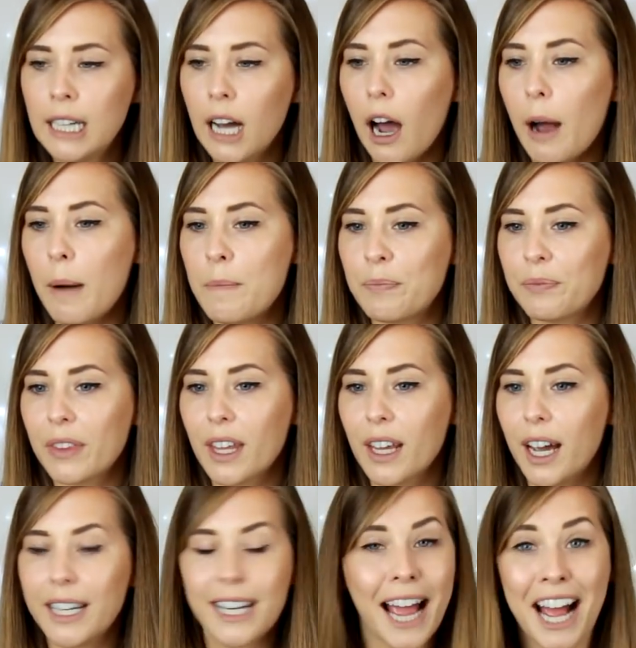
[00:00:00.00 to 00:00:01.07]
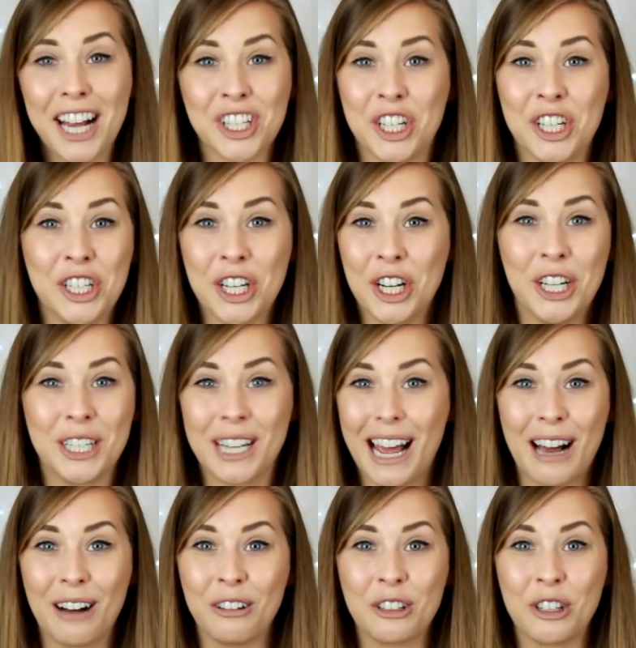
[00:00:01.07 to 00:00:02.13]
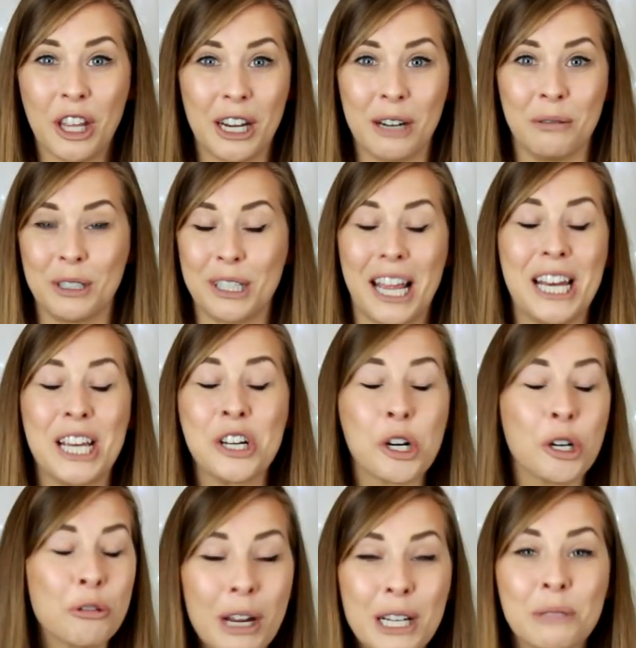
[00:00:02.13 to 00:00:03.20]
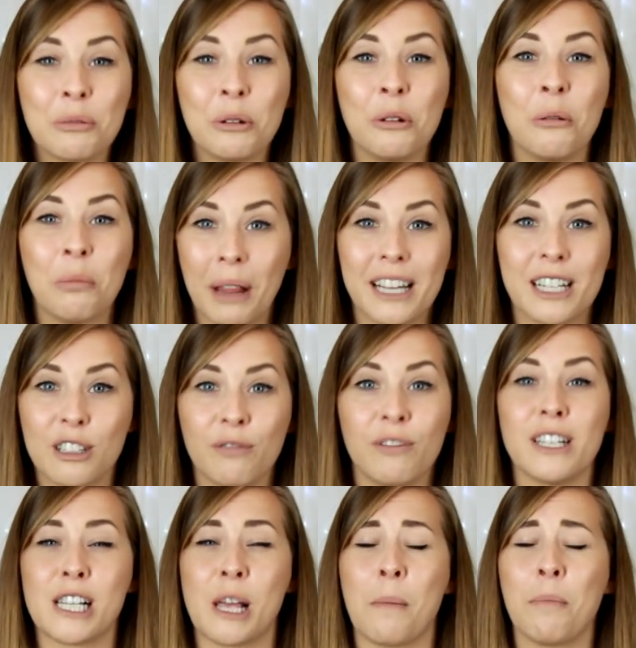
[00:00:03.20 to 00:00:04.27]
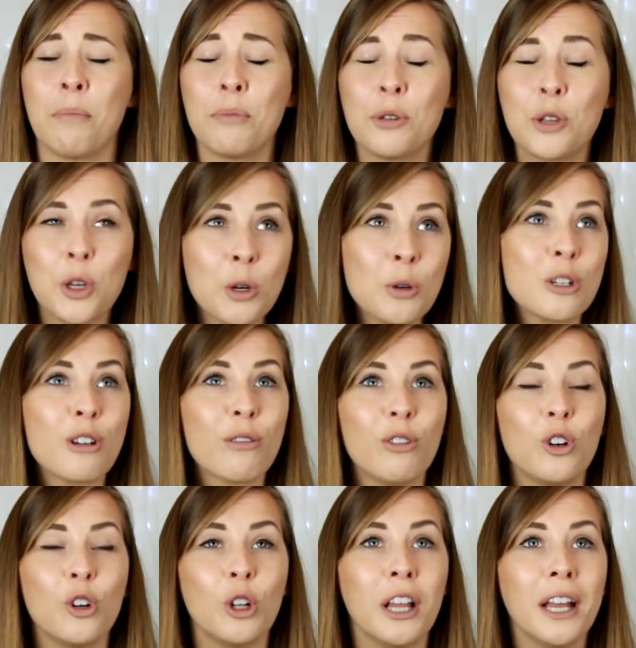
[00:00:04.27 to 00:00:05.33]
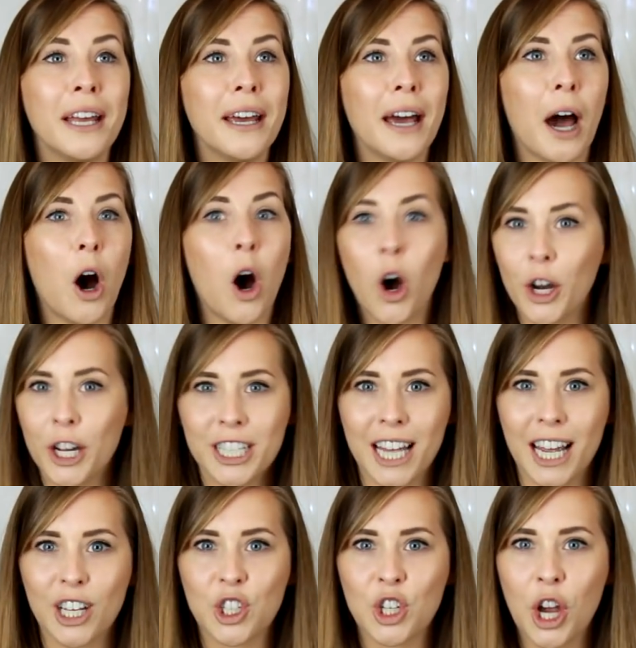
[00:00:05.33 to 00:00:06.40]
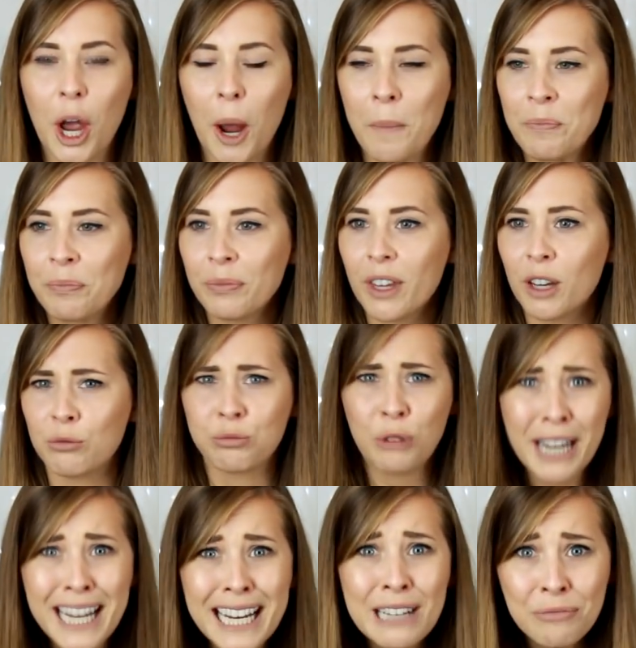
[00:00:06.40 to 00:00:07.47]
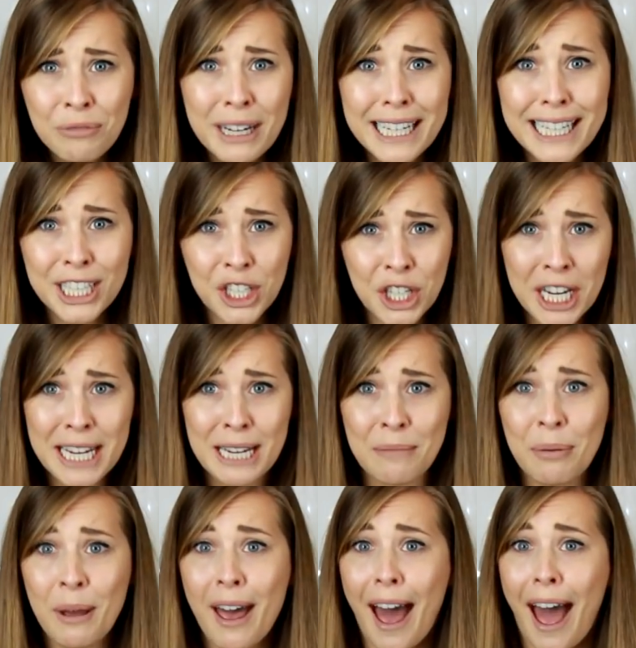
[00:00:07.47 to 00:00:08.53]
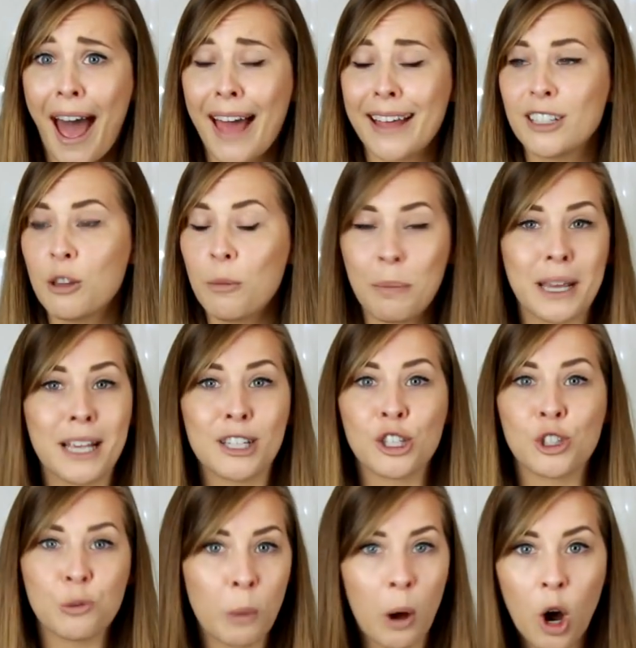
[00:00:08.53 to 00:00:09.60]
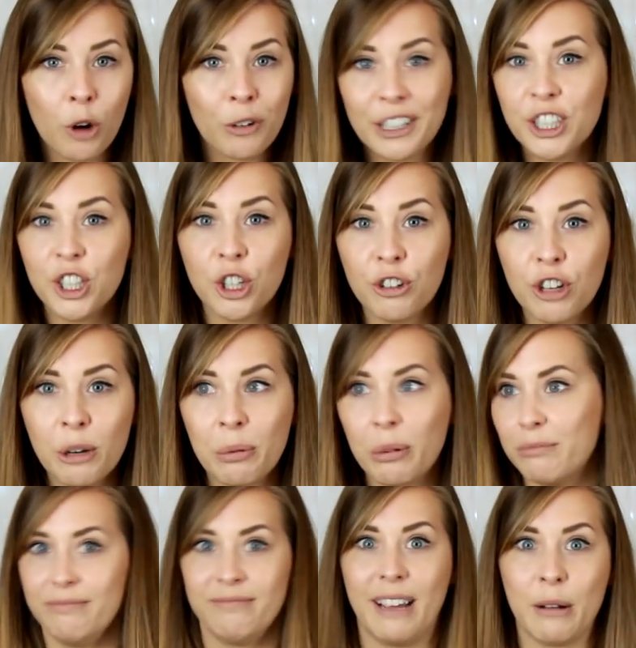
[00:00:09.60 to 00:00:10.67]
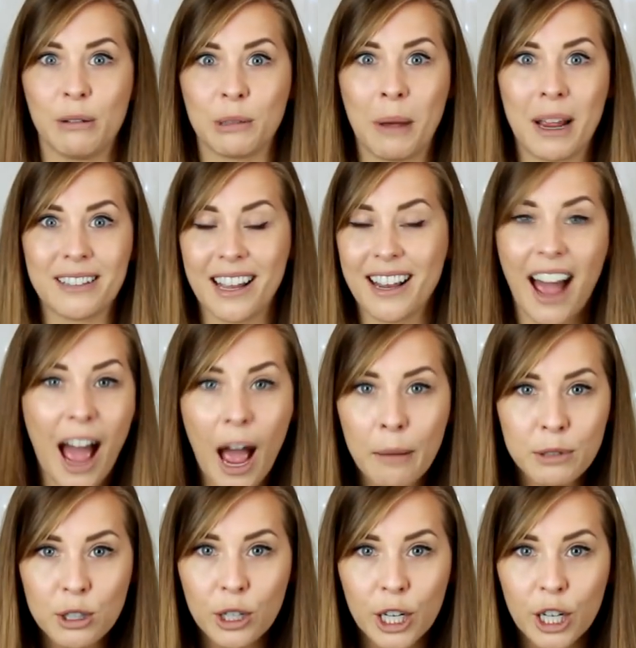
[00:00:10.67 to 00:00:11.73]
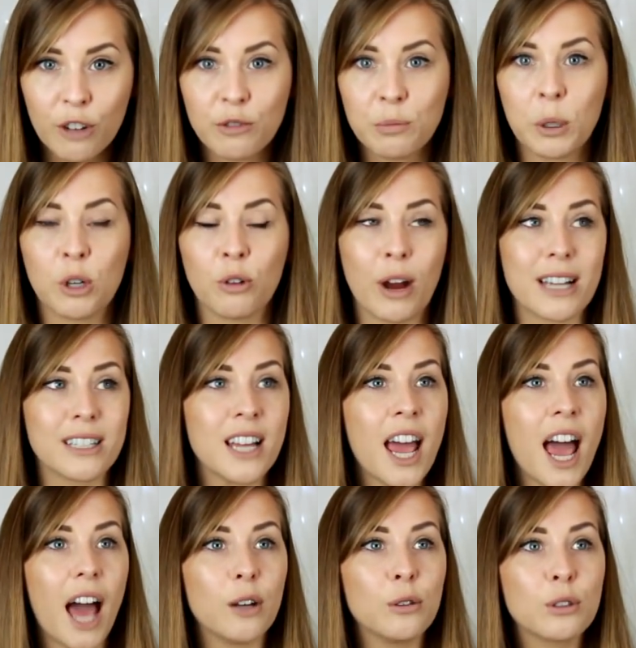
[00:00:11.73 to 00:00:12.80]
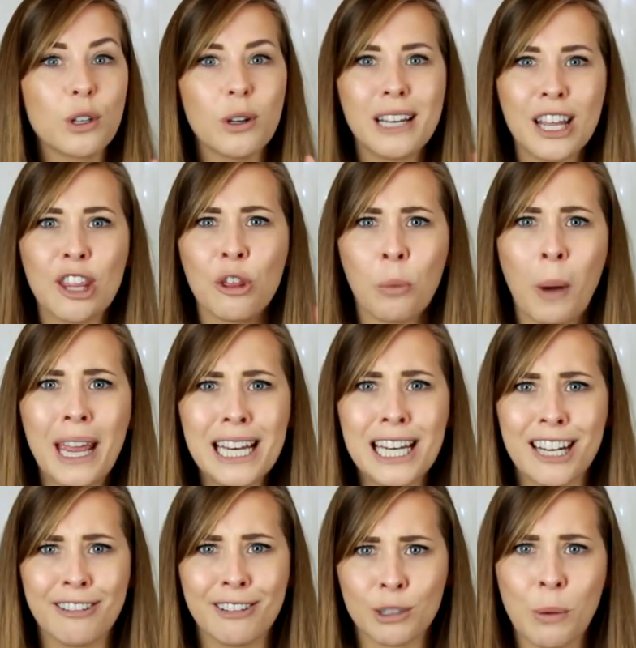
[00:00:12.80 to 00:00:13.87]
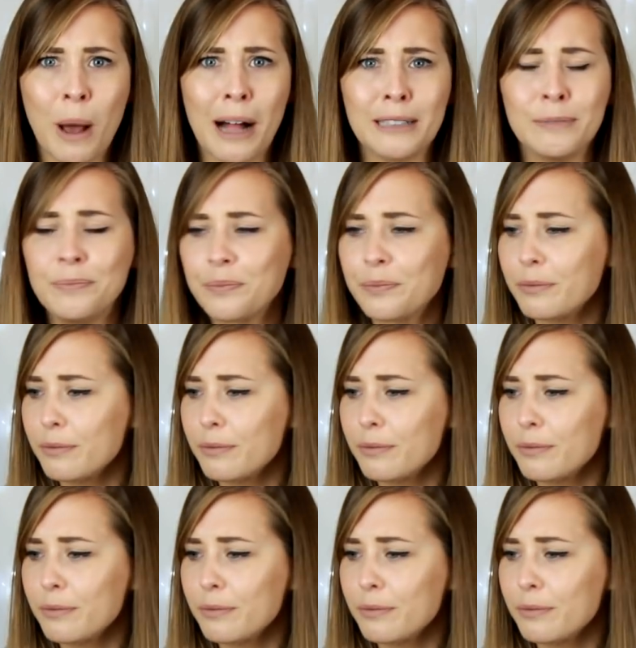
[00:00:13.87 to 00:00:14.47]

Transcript: And it actually turned out that it was an incredible place to visit. Beautiful architecture, really, really cheap, and the biggest spa in Europe. It was amazing, absolutely loved Bucharest, and also Lithuania as well.